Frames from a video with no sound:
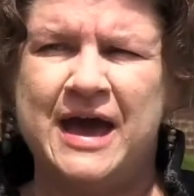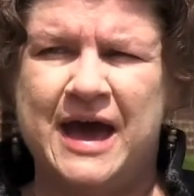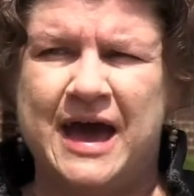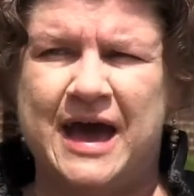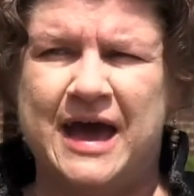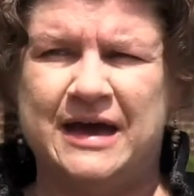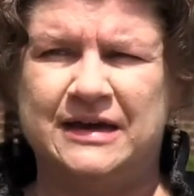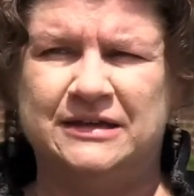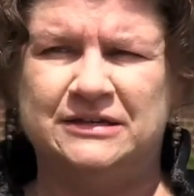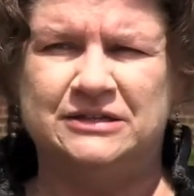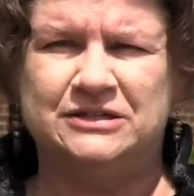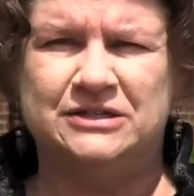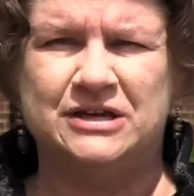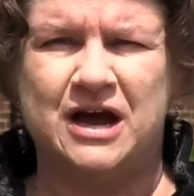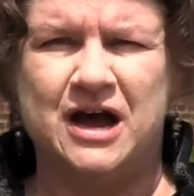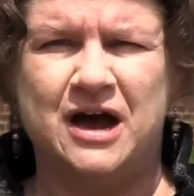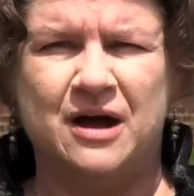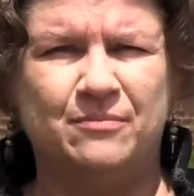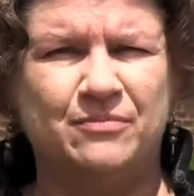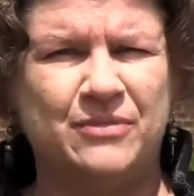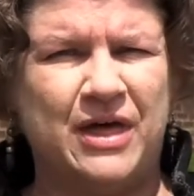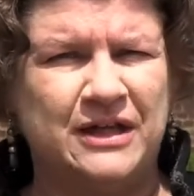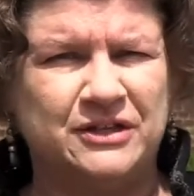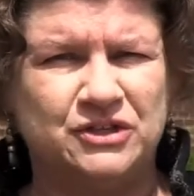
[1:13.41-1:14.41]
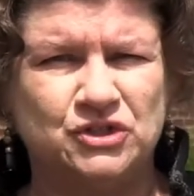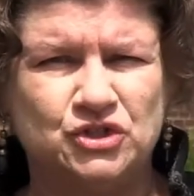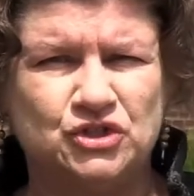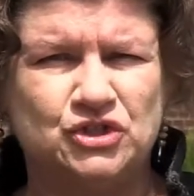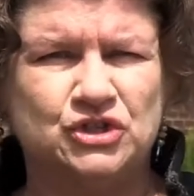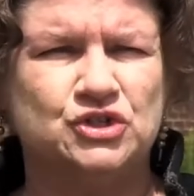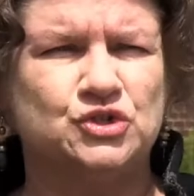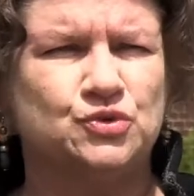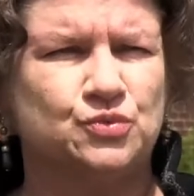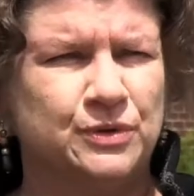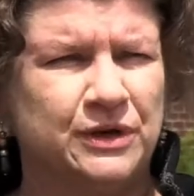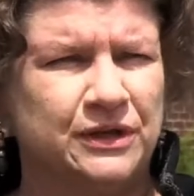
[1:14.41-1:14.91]
and um, that's
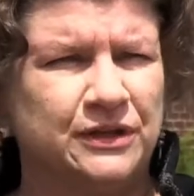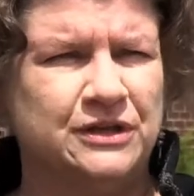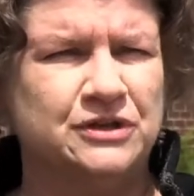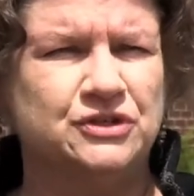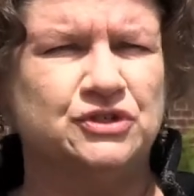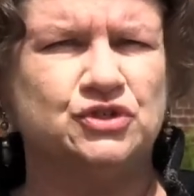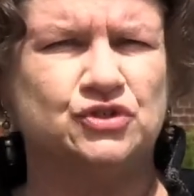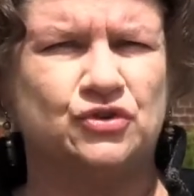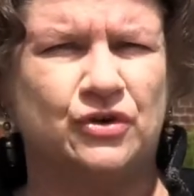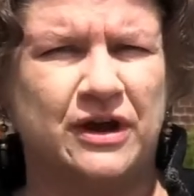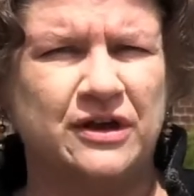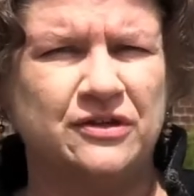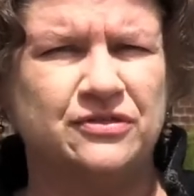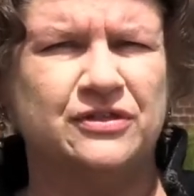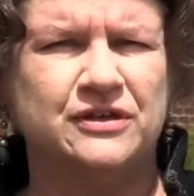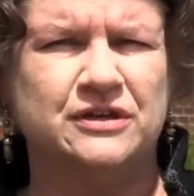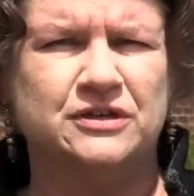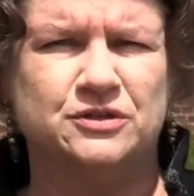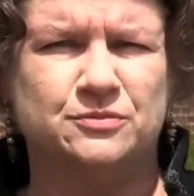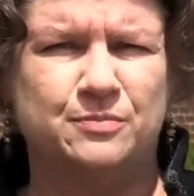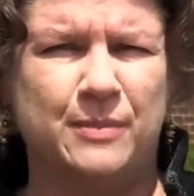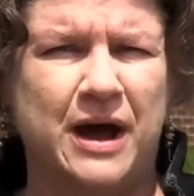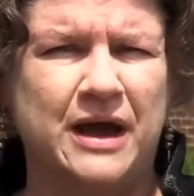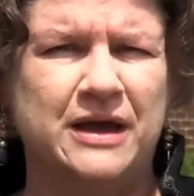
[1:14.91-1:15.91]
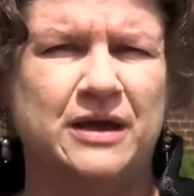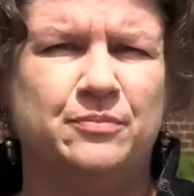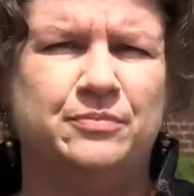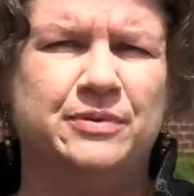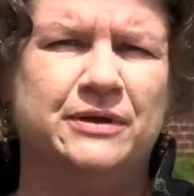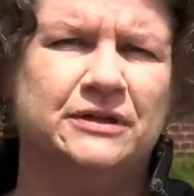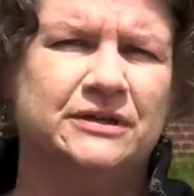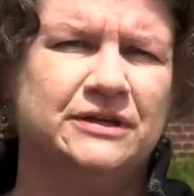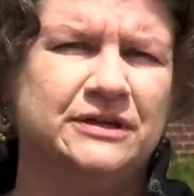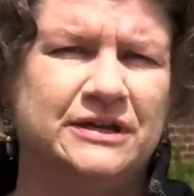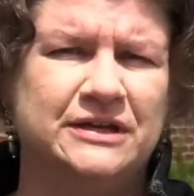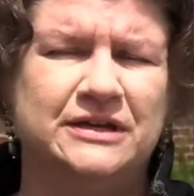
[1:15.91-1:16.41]
just really strengthened my
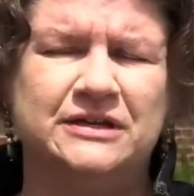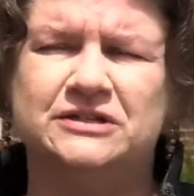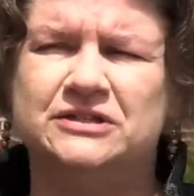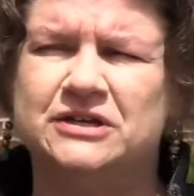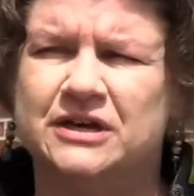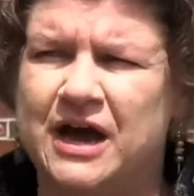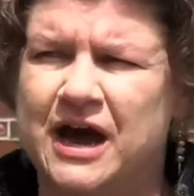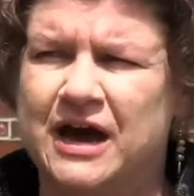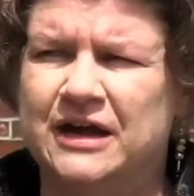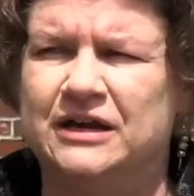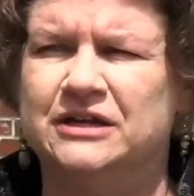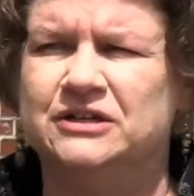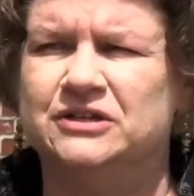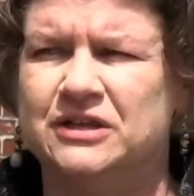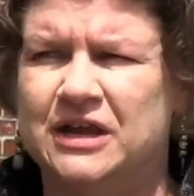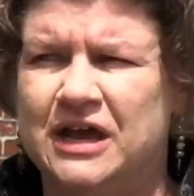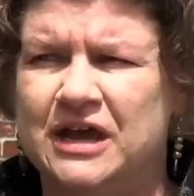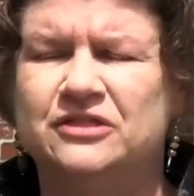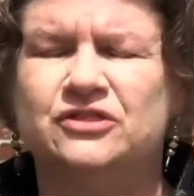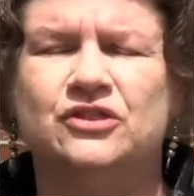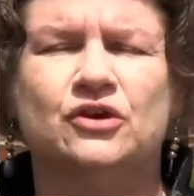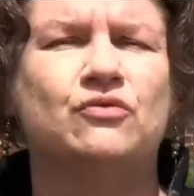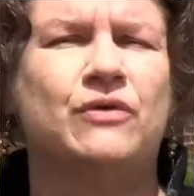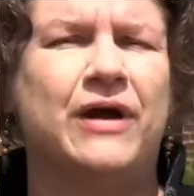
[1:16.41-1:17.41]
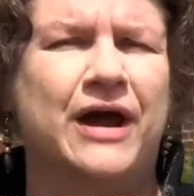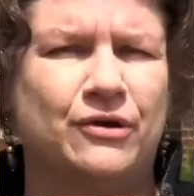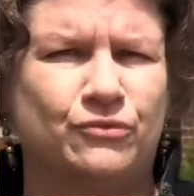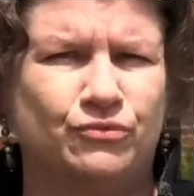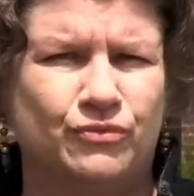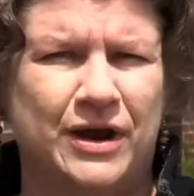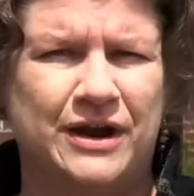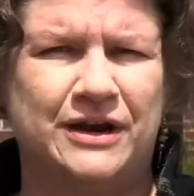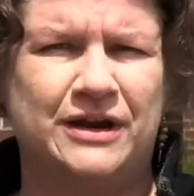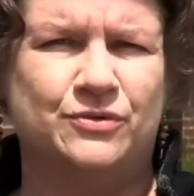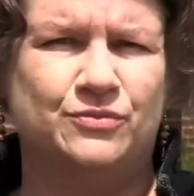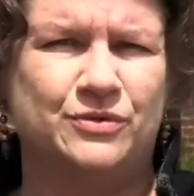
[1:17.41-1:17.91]
ability to kind of hit the ground
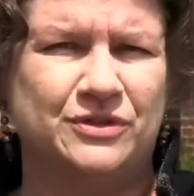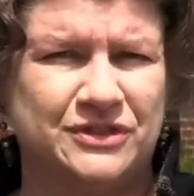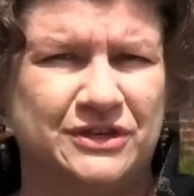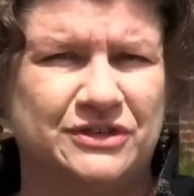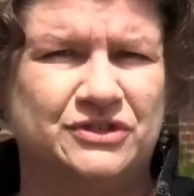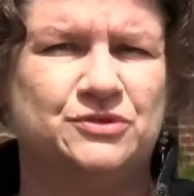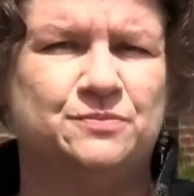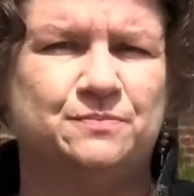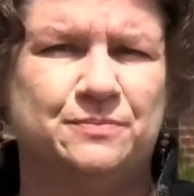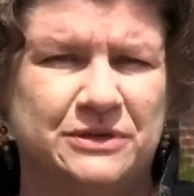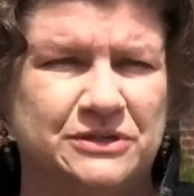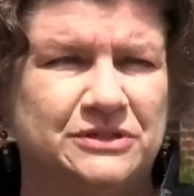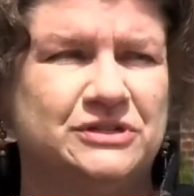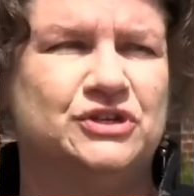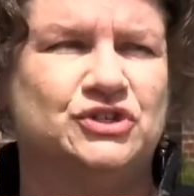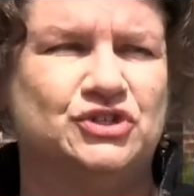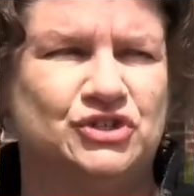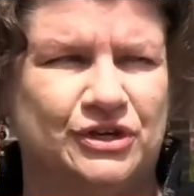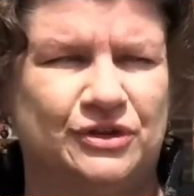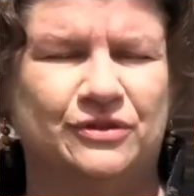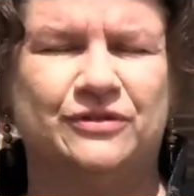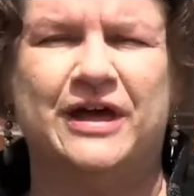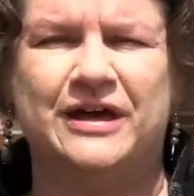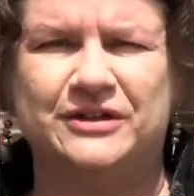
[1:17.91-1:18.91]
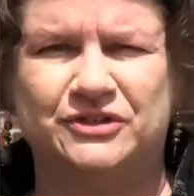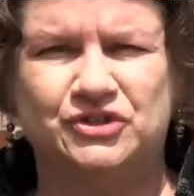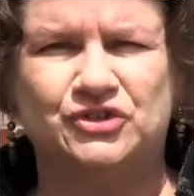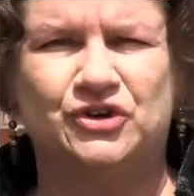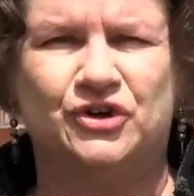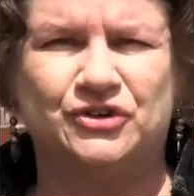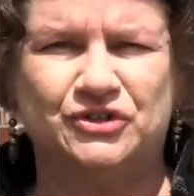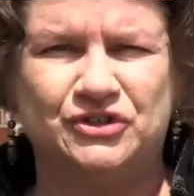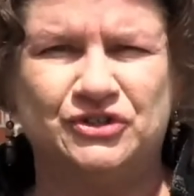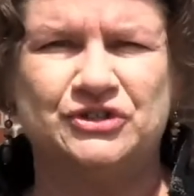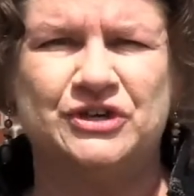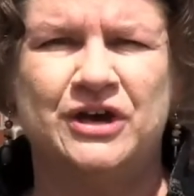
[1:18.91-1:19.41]
running with this position that
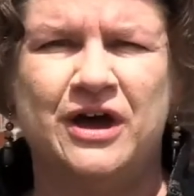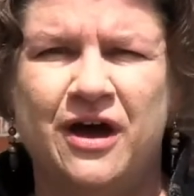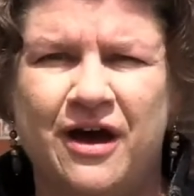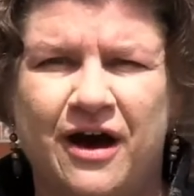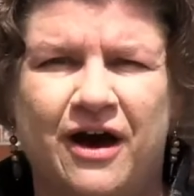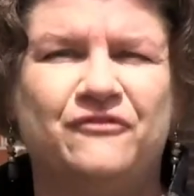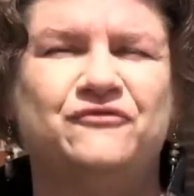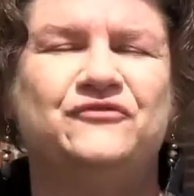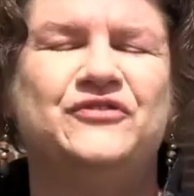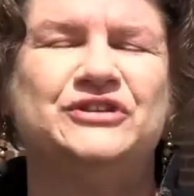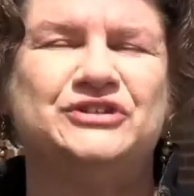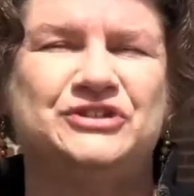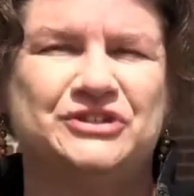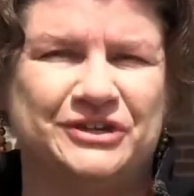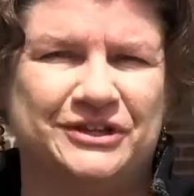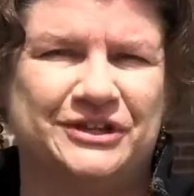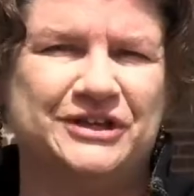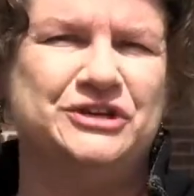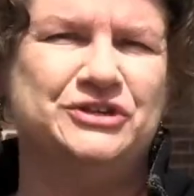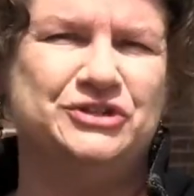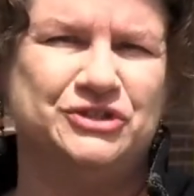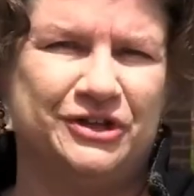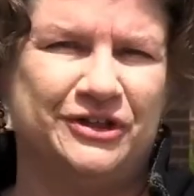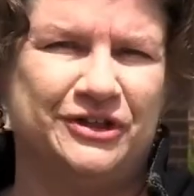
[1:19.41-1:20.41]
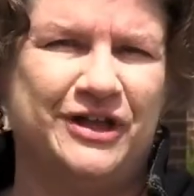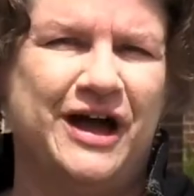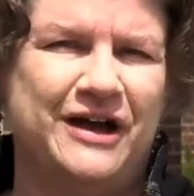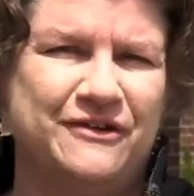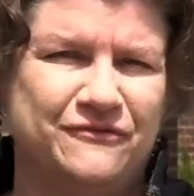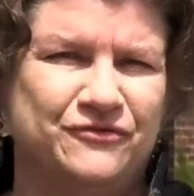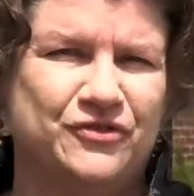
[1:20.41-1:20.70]
starts officially July